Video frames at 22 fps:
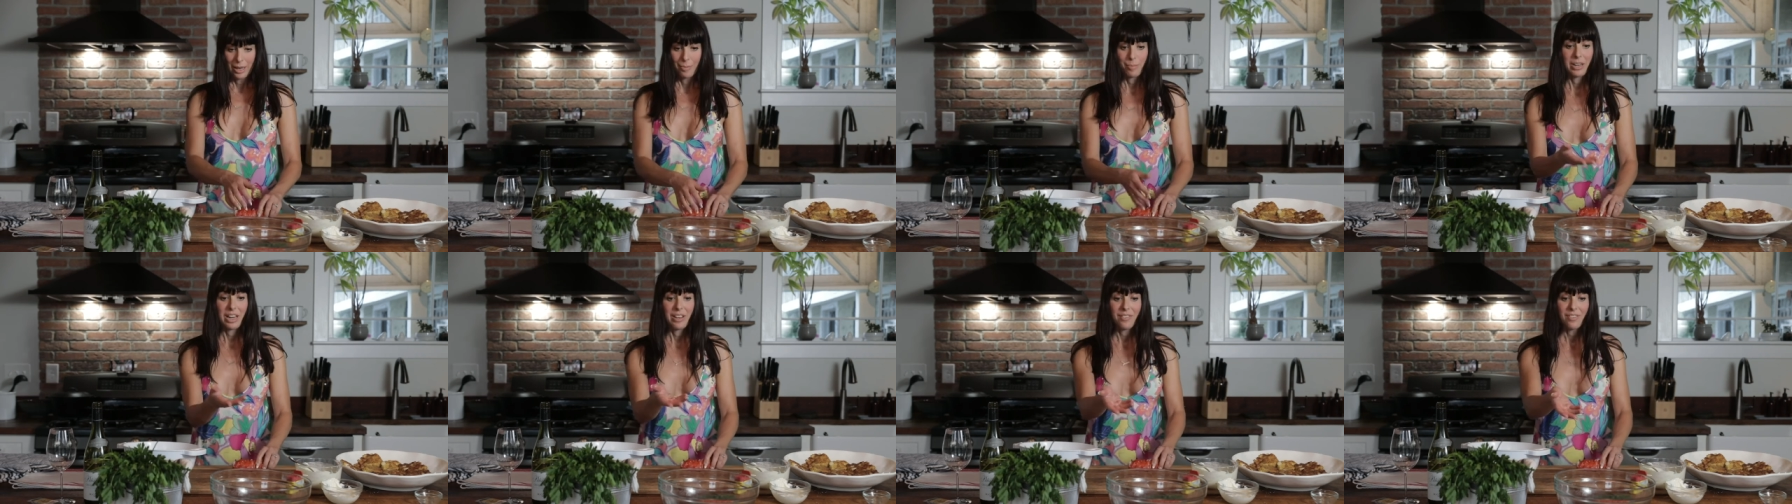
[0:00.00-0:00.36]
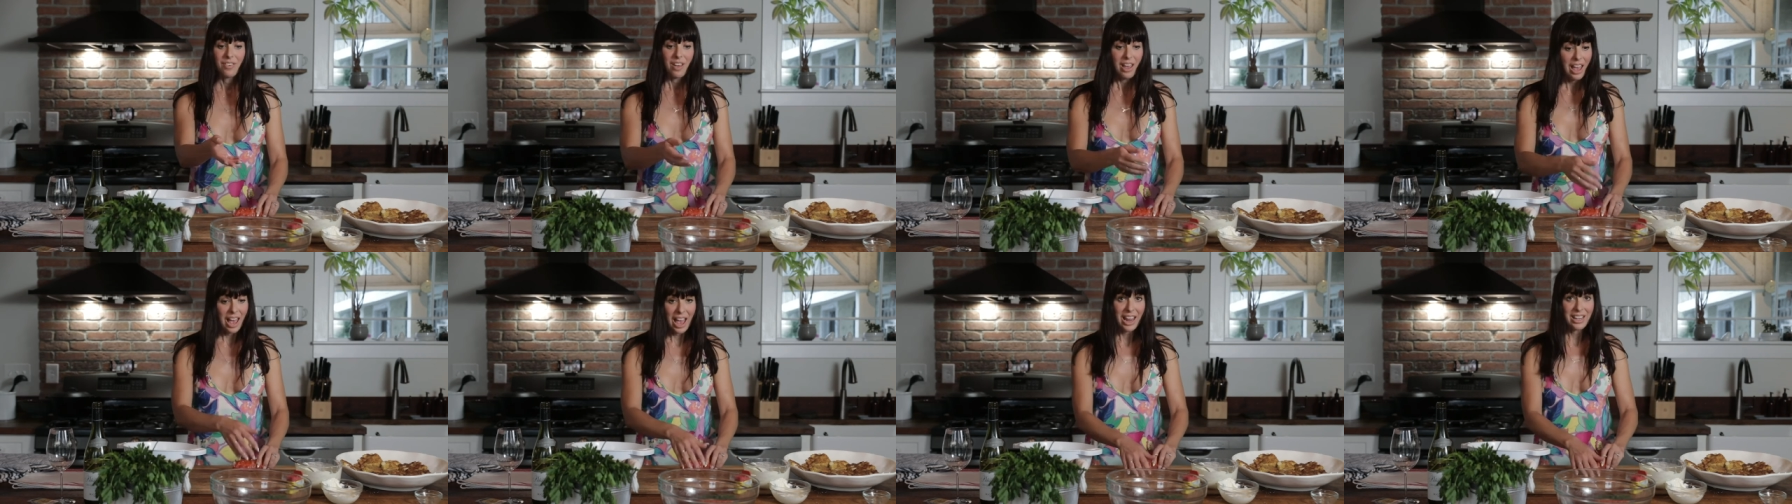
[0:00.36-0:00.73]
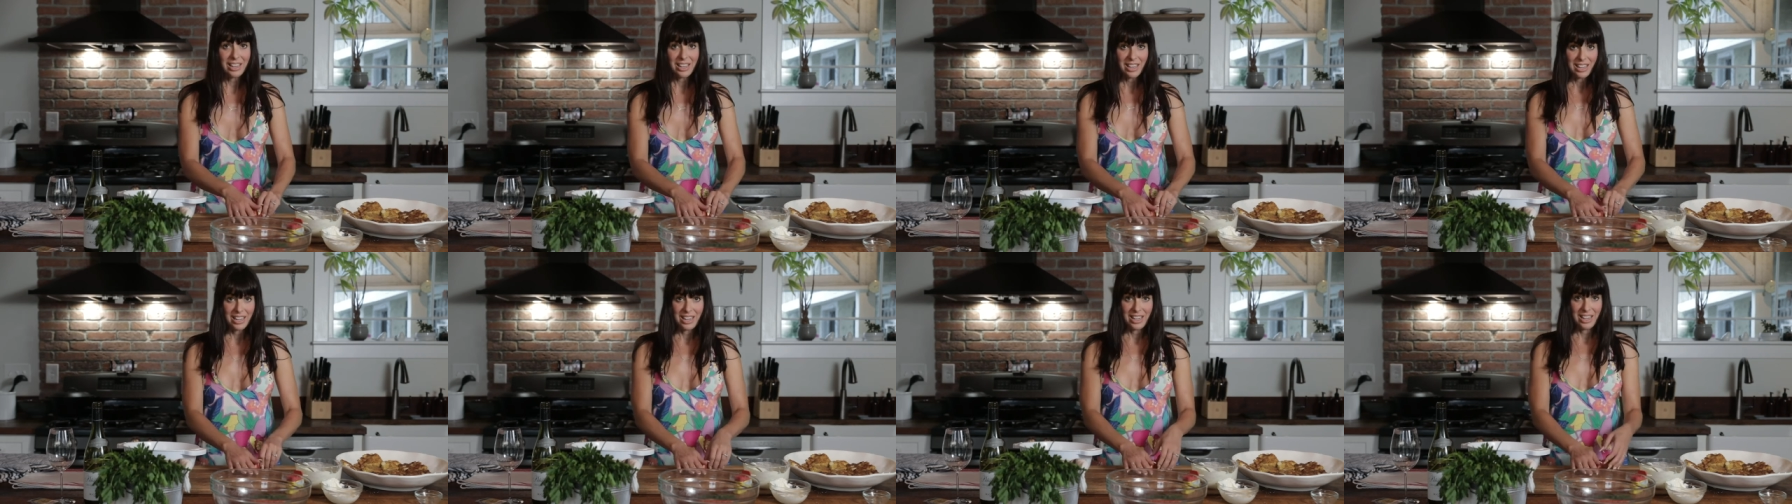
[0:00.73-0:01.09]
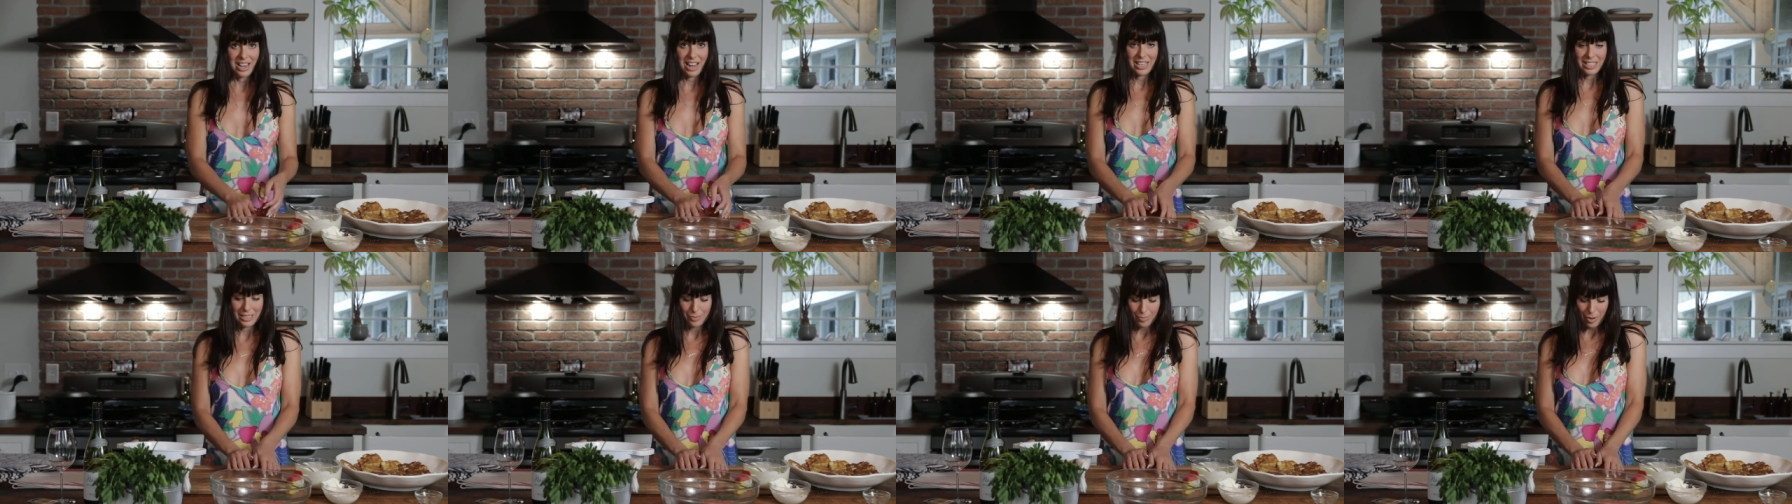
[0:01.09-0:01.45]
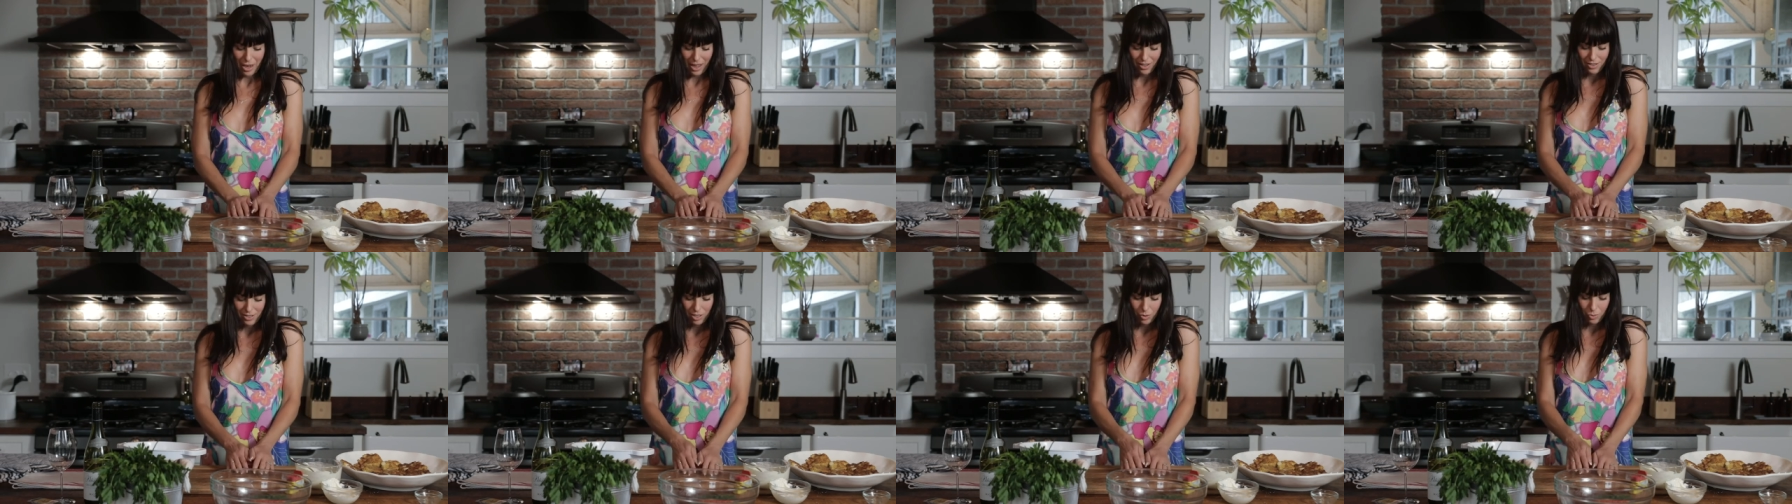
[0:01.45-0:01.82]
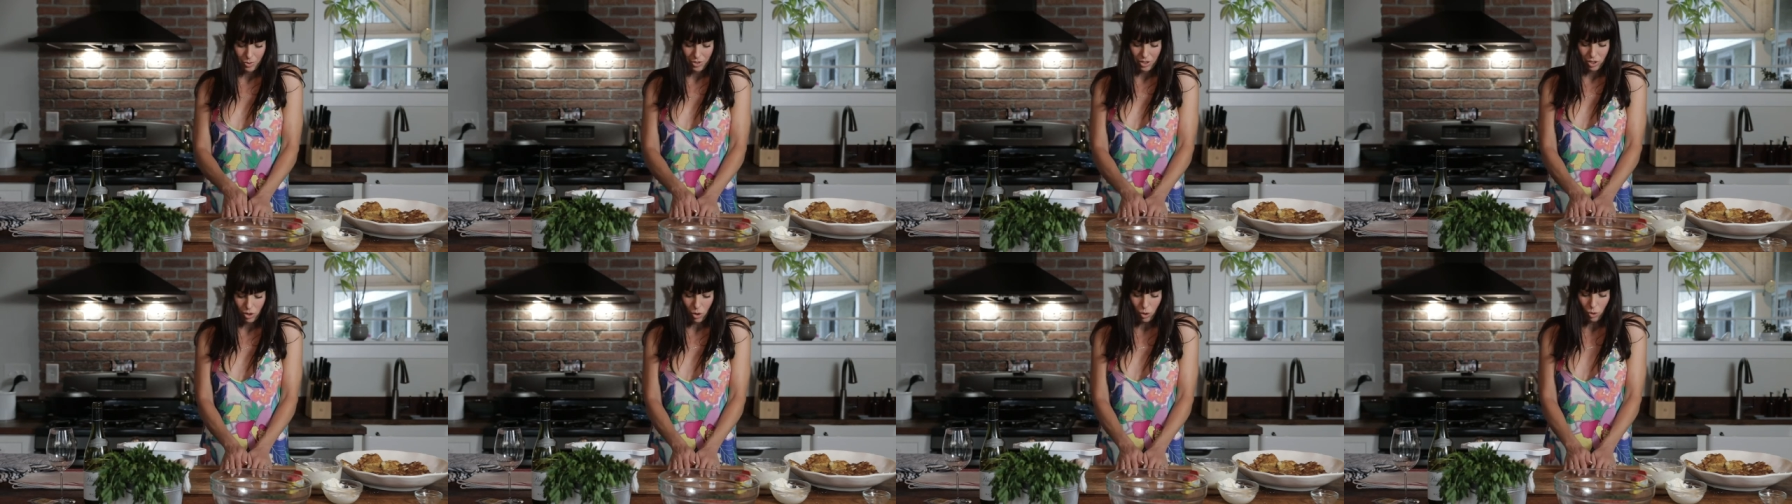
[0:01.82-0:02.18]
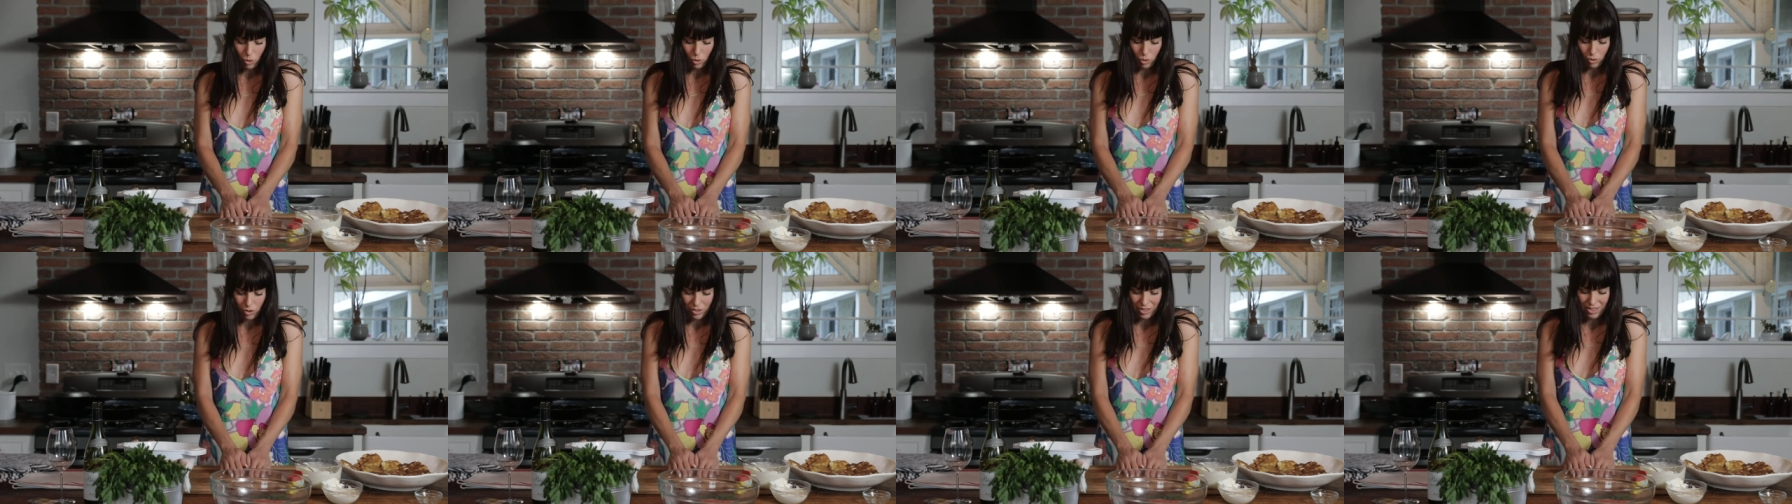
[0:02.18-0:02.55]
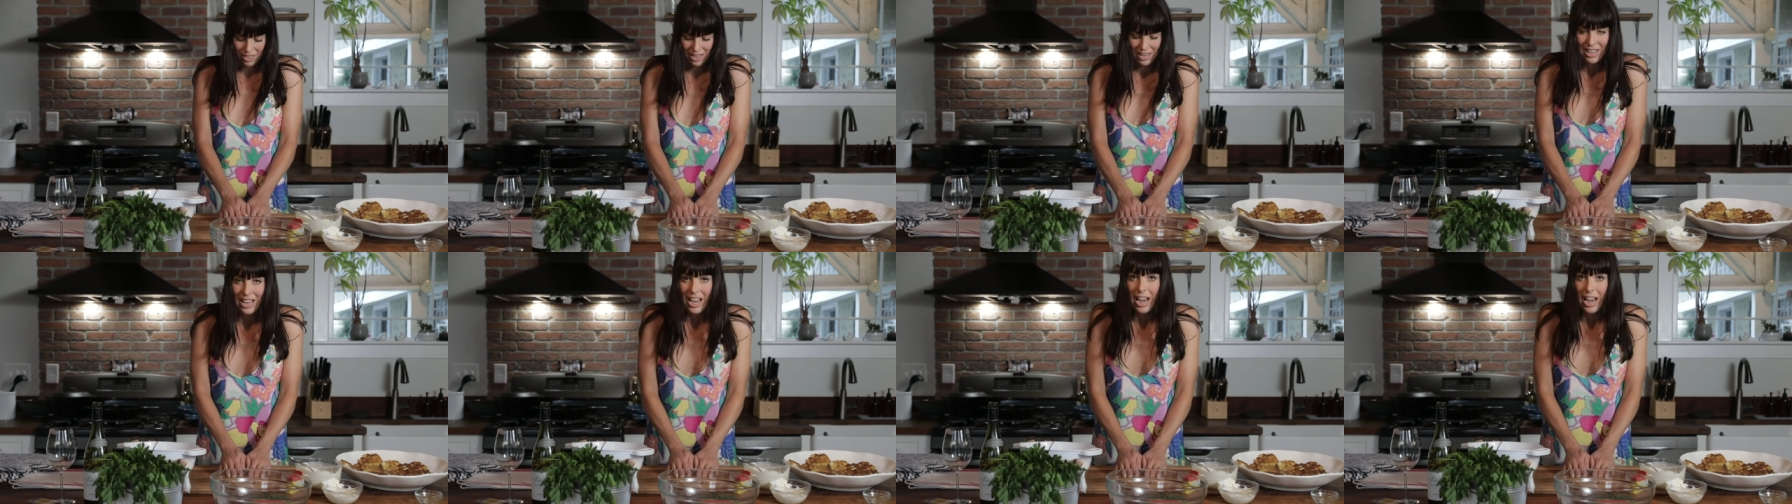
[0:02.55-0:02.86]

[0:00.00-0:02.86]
but I've had it in an ice bath, so it's cold.